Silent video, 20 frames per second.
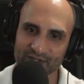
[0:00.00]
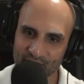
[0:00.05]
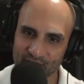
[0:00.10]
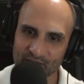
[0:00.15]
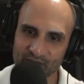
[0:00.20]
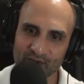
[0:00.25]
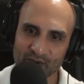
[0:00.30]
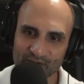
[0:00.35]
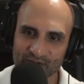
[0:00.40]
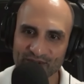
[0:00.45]

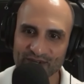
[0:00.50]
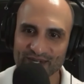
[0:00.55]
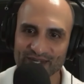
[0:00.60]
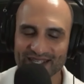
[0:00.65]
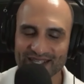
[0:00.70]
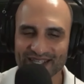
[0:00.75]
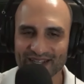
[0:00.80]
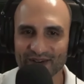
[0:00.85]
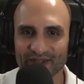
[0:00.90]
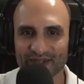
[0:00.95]
So those are,
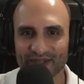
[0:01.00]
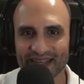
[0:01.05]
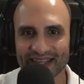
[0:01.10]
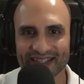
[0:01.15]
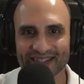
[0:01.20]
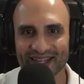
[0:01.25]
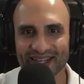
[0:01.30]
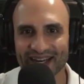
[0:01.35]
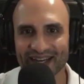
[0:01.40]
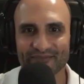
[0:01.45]
you know,
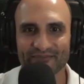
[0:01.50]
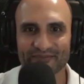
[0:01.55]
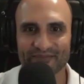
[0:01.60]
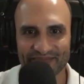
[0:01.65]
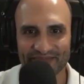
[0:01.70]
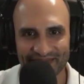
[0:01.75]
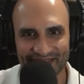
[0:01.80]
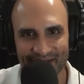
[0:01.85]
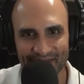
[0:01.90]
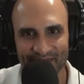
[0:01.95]
things that
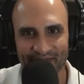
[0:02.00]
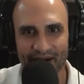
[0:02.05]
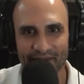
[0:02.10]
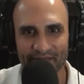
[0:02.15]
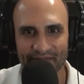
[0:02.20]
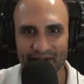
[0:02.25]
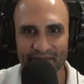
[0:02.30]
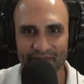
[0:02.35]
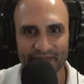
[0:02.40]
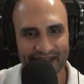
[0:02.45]

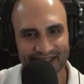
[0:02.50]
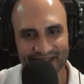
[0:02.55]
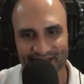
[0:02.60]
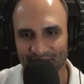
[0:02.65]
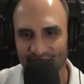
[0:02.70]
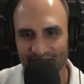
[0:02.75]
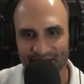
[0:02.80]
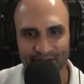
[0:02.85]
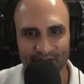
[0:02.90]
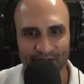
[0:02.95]
pop up, but it's a
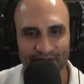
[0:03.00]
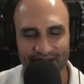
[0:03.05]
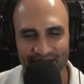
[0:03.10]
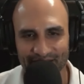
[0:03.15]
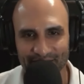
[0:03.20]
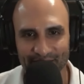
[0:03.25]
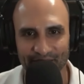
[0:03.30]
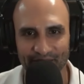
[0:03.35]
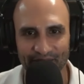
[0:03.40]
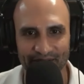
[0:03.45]
great learning
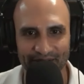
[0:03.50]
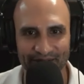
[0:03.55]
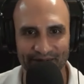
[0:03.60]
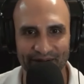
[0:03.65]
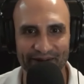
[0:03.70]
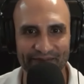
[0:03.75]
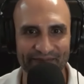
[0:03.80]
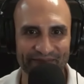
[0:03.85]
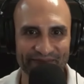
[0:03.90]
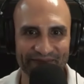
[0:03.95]
experience,
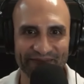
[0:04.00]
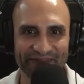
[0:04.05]
right?